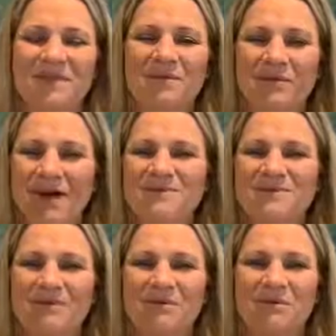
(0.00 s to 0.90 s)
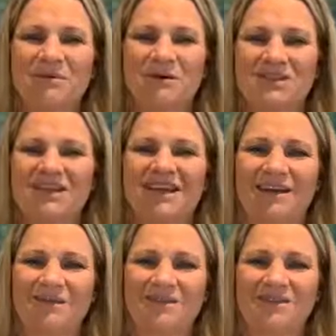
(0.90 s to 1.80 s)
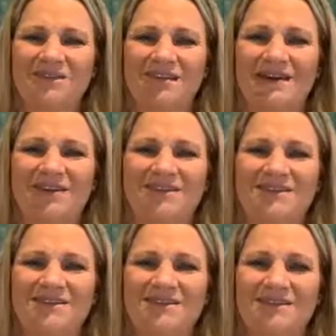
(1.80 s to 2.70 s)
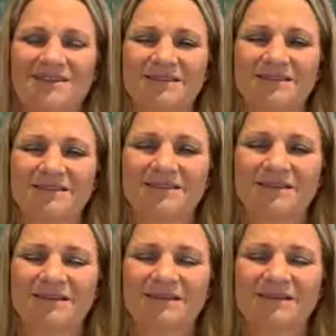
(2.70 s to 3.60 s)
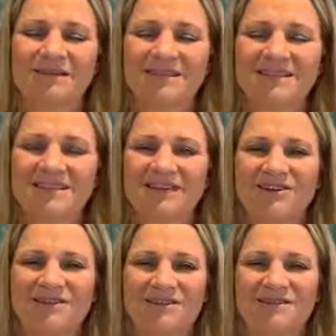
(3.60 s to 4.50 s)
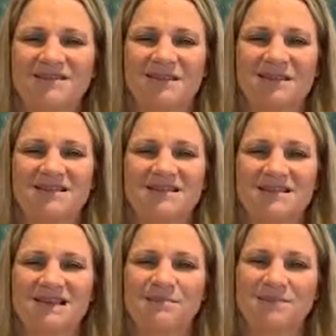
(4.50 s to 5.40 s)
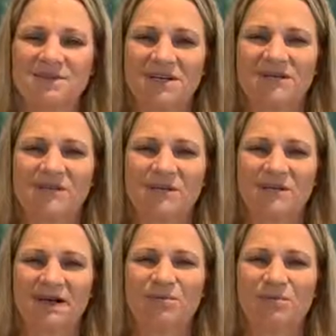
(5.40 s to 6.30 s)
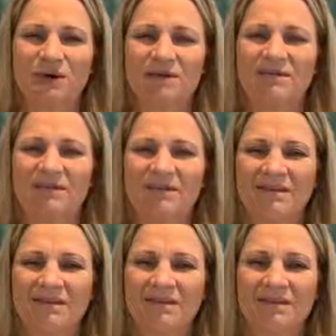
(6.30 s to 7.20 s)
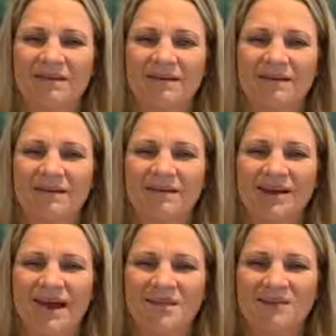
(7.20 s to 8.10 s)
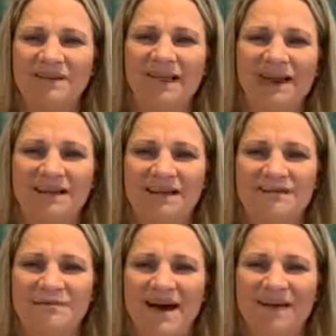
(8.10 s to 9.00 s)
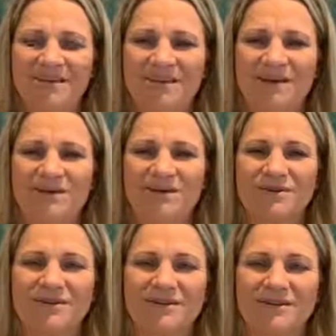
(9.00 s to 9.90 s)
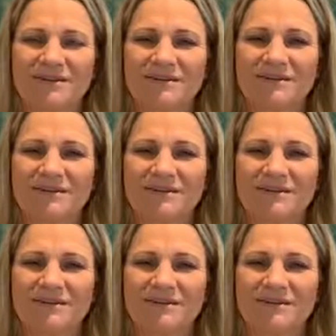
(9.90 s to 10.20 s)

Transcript: then perhaps maybe we want to check in with ourselves and take ourselves to that deep diaphragmatic breath and emit that love back to that person